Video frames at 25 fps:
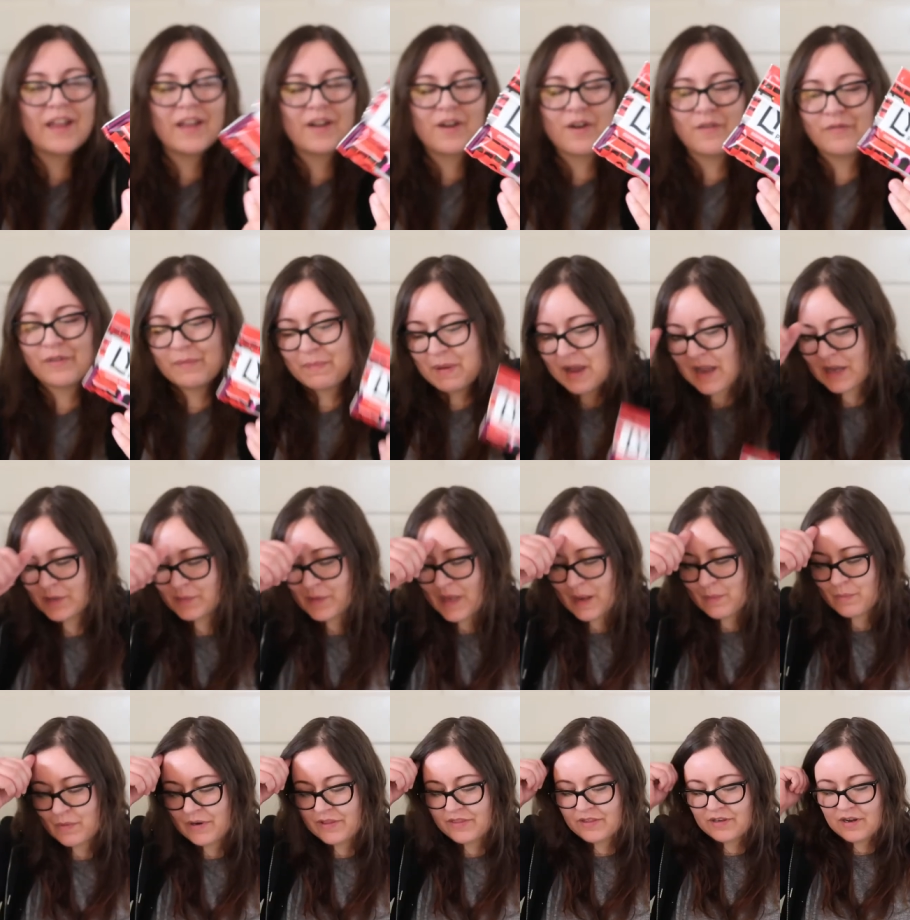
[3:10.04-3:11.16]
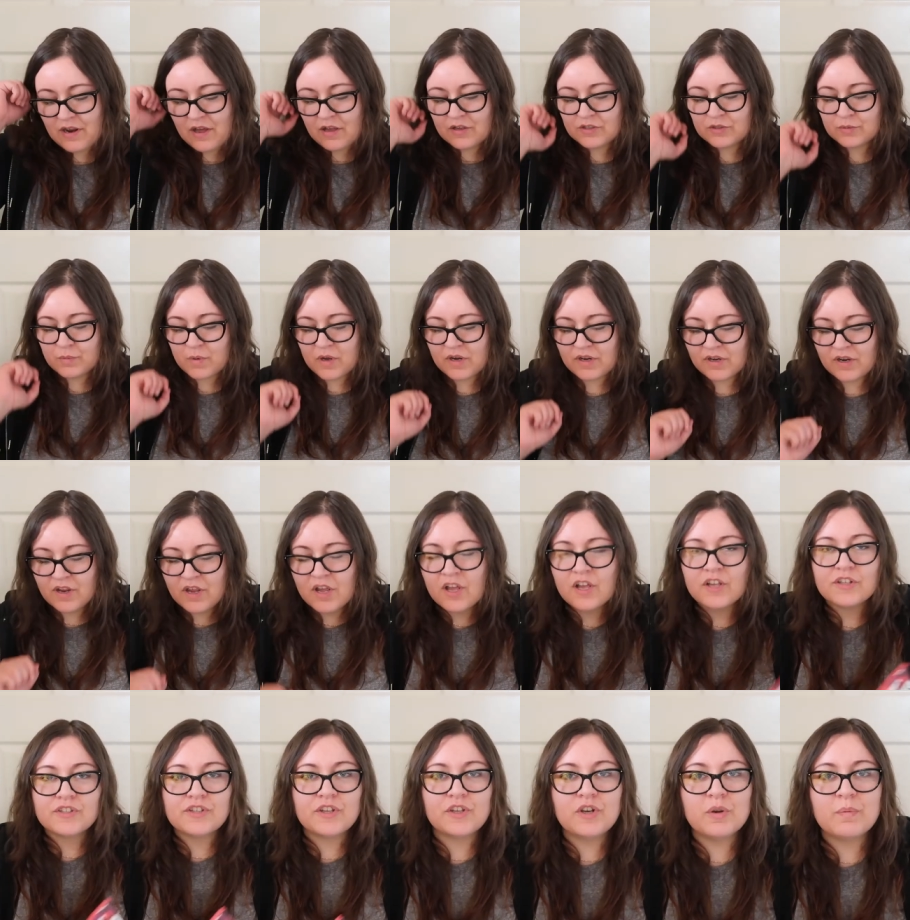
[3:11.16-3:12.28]
like coffee bags. We had one in the last one.
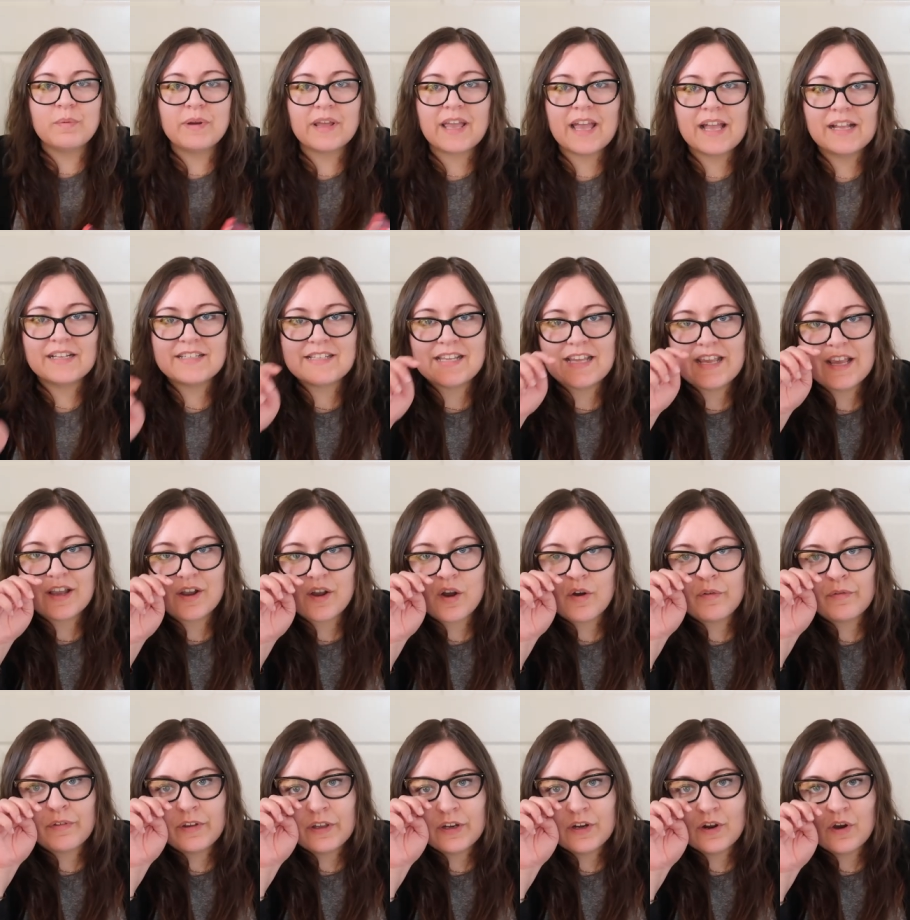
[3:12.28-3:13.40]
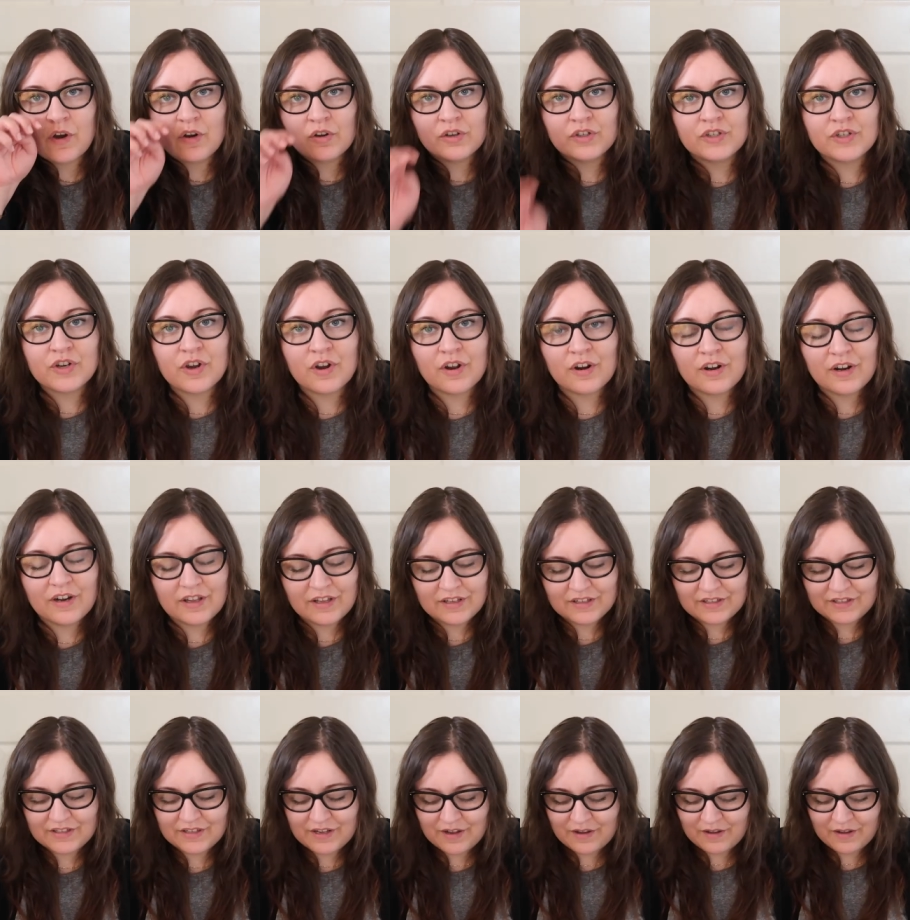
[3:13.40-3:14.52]
So you normally get a tea, a coffee, and a hot chocolate.
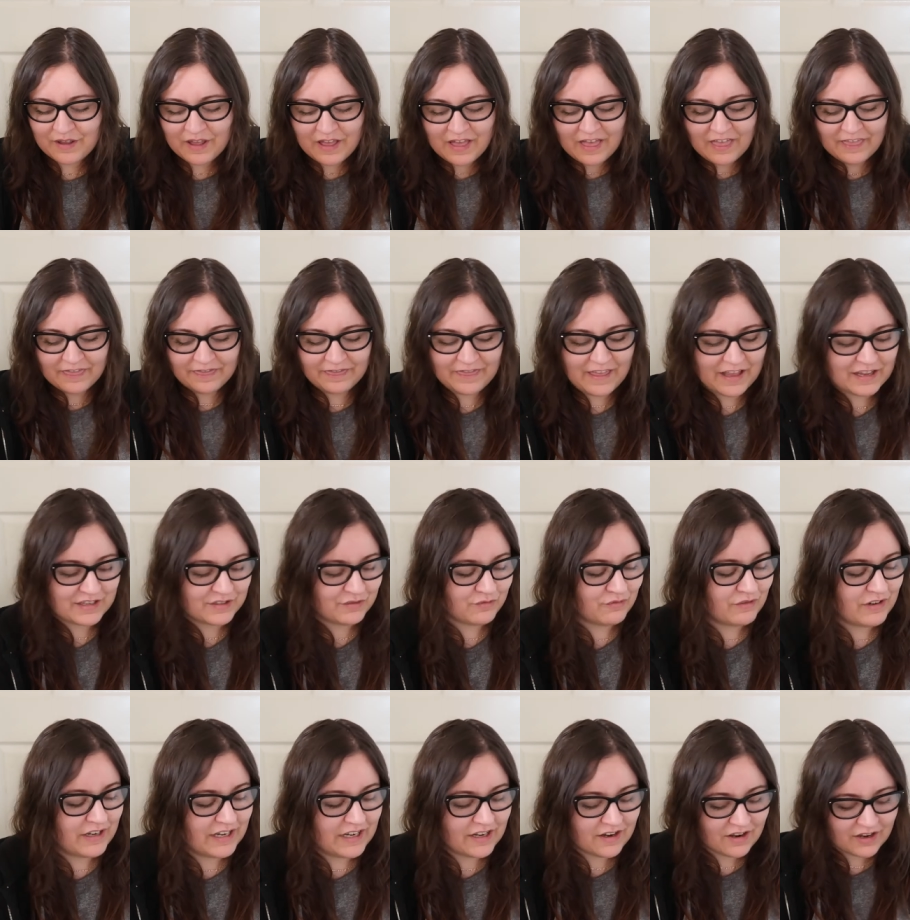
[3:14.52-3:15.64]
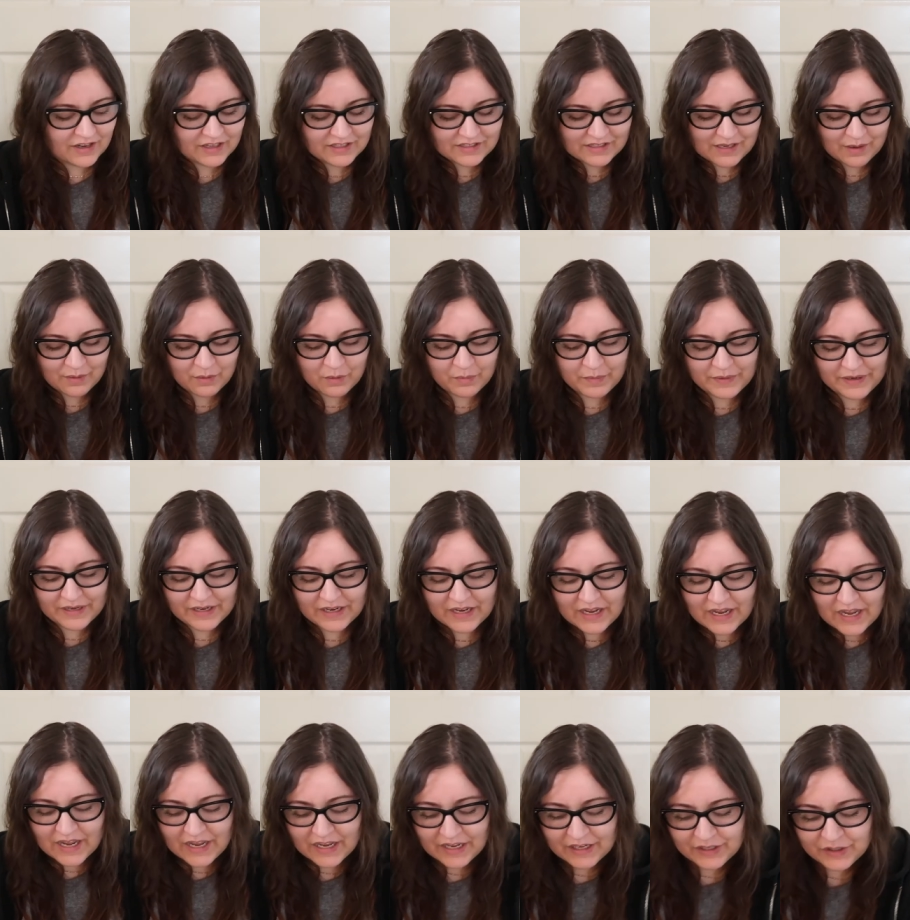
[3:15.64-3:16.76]
So that's really nice. I will be
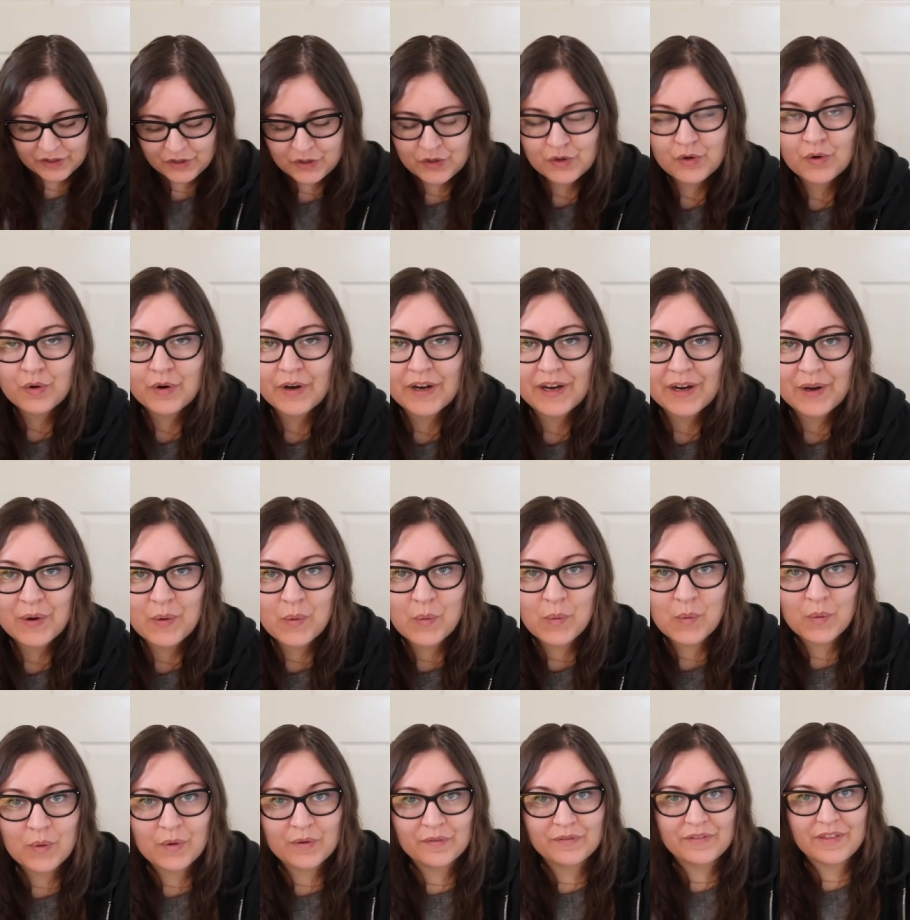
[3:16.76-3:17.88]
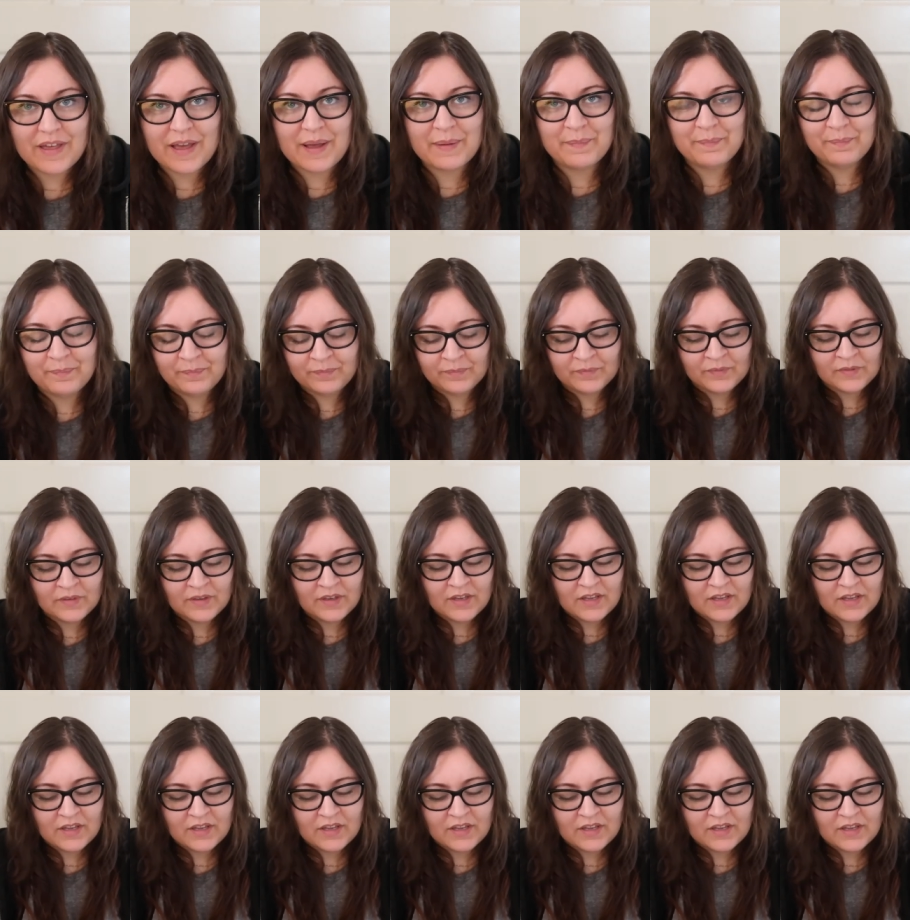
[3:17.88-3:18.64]
enjoying all of them.